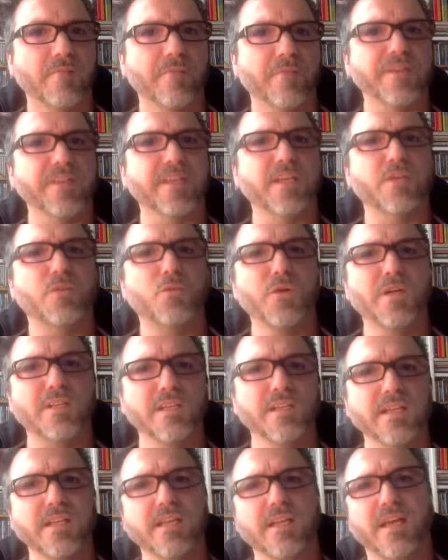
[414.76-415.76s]
but they
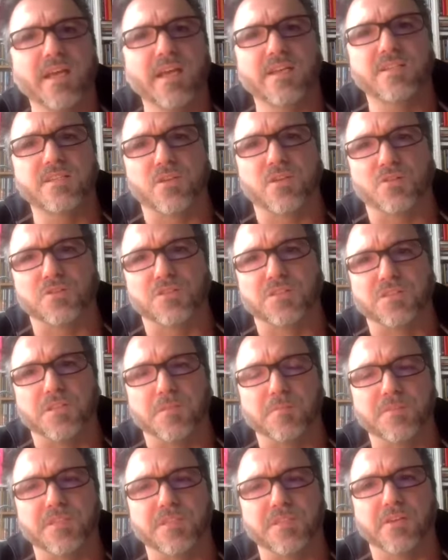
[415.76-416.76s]
quickly exhausted
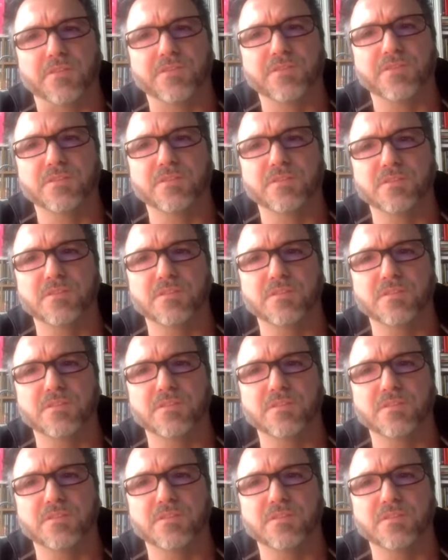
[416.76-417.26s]
themselves.